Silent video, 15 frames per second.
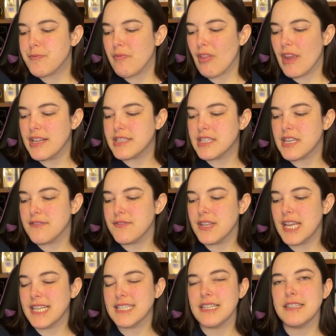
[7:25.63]
It
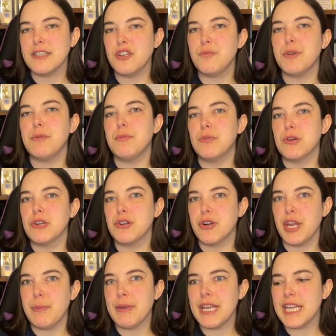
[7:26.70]
definitely has a little bit more
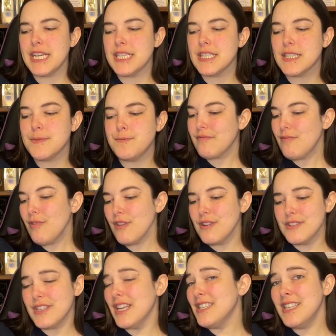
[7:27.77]
creaminess.
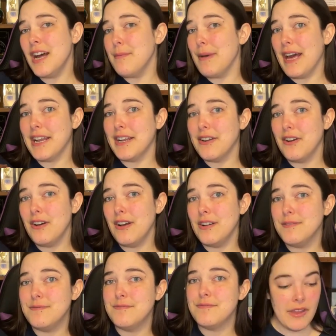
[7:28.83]
So that's not bad at
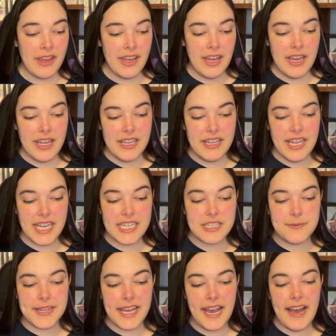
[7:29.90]
all.
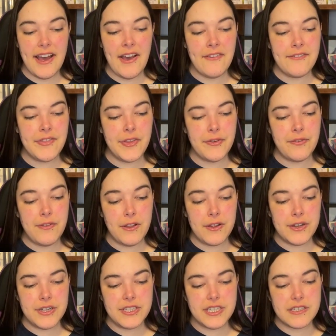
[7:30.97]
Next, we have the
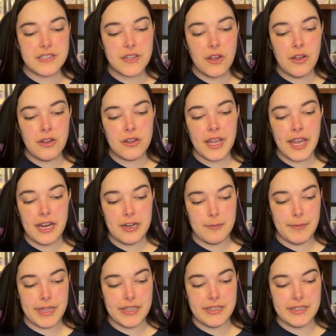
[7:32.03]
Fleur de Sel
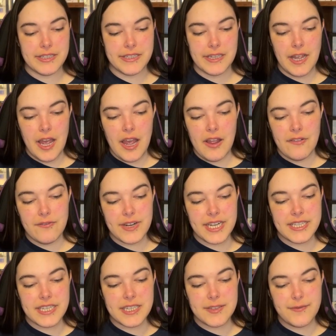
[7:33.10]
caramels.
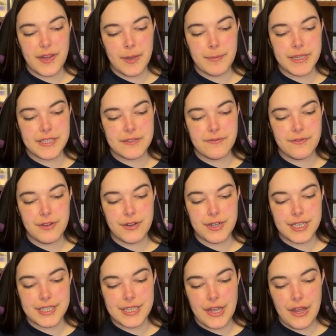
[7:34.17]
France's famous Fleur
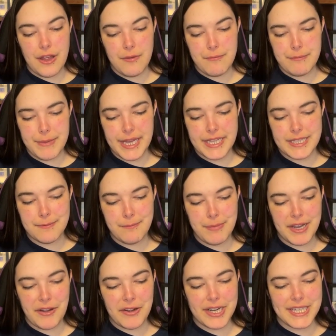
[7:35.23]
de Sel meets
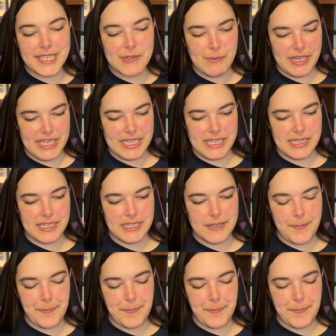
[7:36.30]
buttery sweetness.